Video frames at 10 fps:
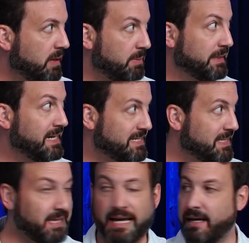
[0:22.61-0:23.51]
Maybe less
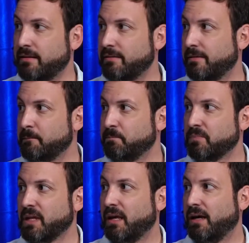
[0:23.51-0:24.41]
than that.
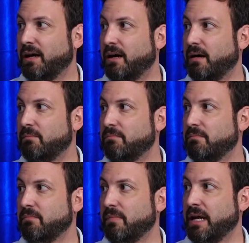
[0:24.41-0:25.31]

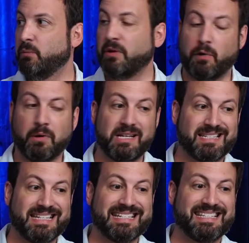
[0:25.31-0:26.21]
And we've already
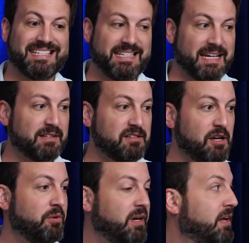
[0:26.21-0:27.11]
seen six
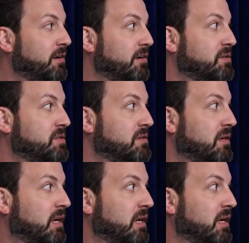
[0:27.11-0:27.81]
no-hitters